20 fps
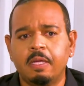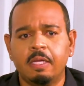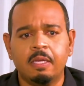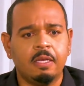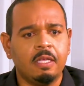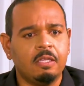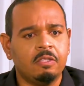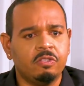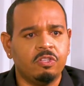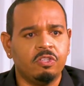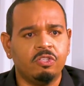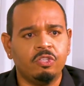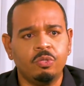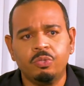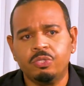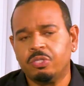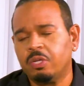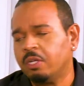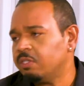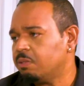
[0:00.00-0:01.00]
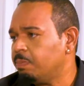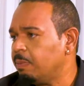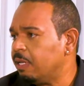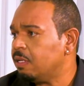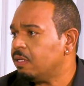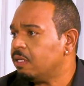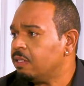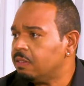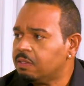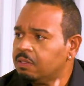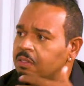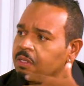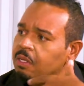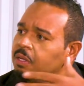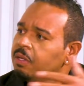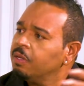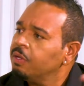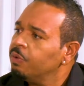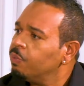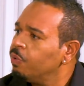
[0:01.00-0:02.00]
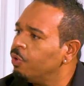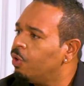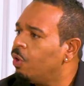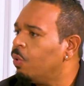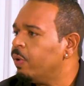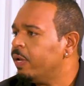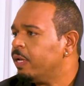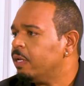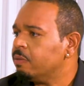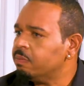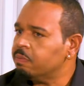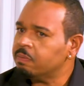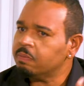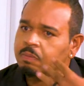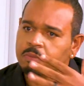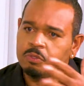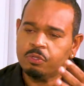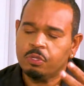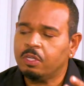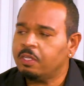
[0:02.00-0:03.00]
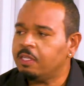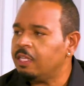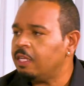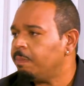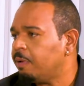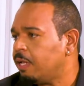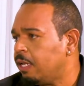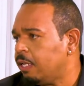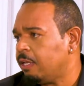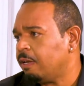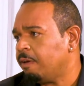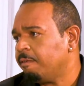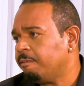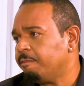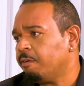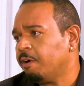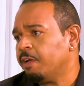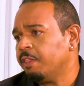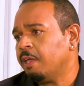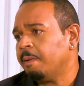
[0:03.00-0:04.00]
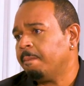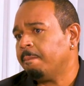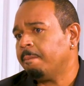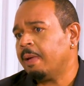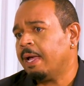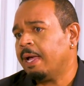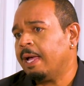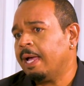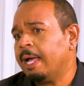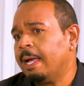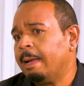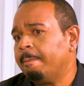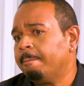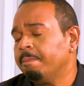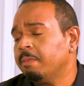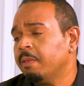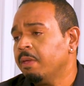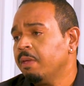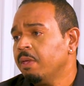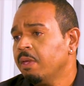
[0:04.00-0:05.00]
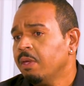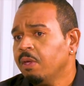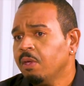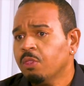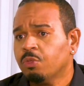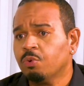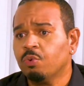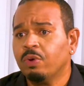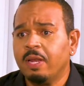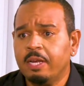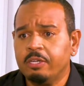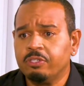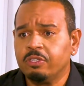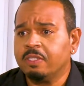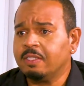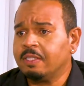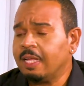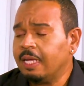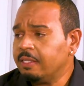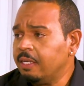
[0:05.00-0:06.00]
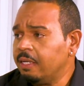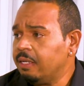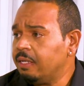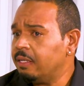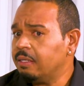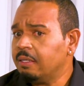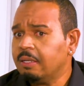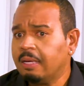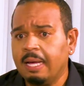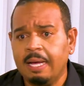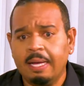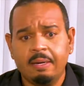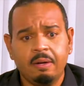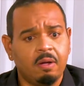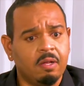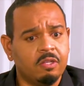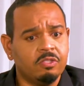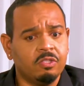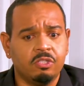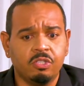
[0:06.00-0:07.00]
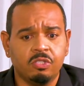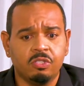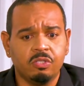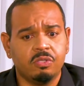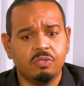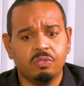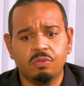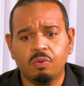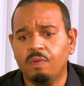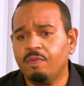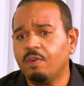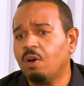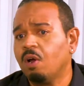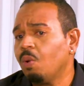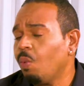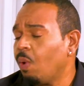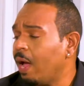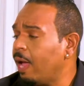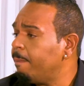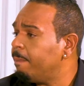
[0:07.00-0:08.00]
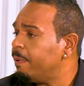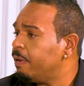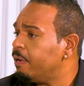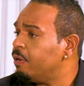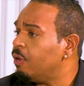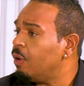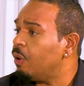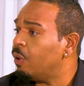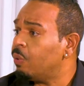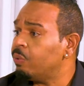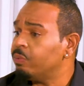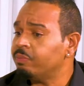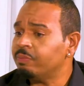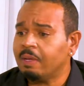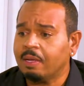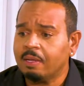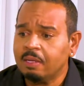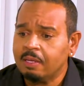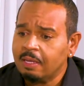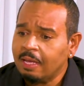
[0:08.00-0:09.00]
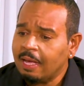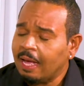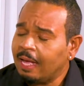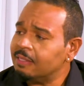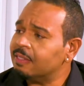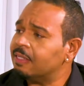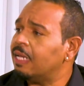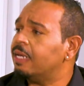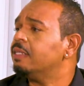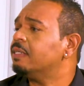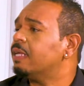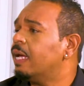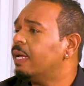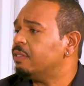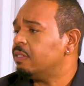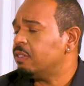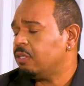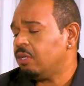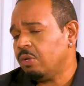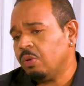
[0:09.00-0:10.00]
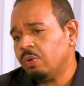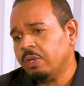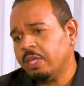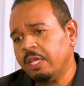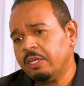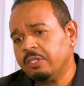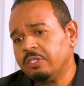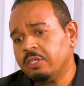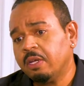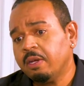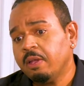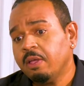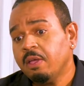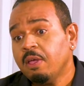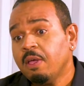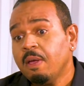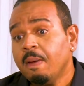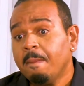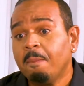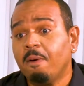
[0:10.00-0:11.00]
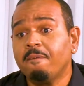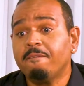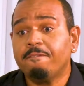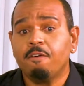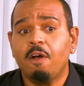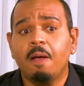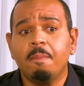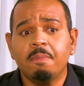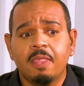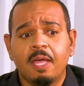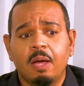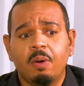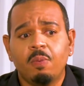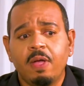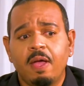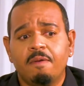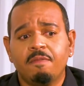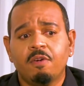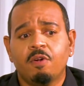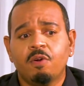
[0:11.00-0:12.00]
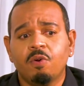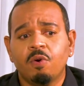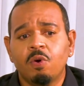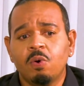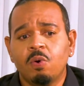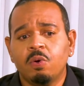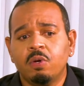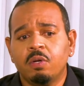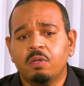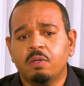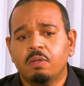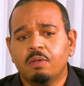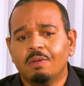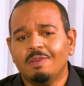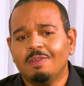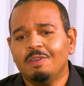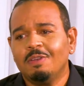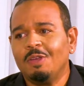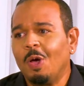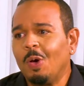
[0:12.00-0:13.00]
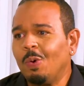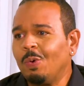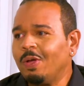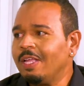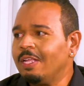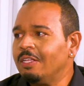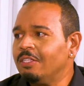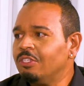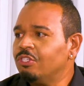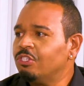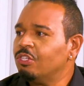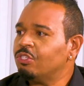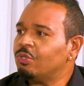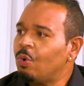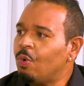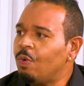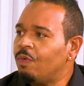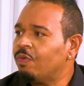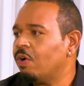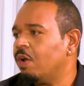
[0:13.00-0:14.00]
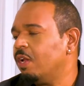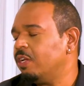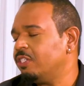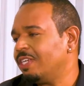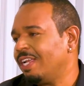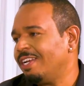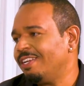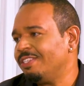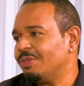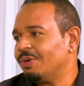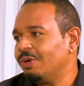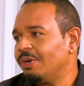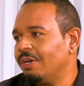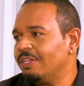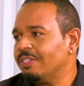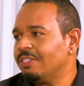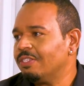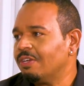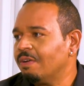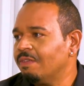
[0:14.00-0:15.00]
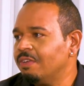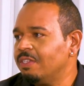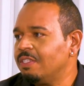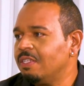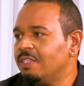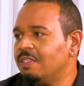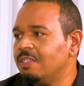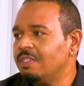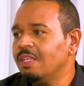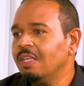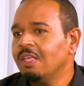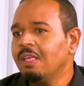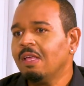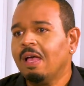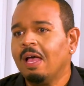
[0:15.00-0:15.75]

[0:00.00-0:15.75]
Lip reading: in institutions, buildings. We go in, do the deep cleaning for them through electrostatic, and also just overall wiping down and sanitizing the location. But from that, we have grown now into just overall janitorial services,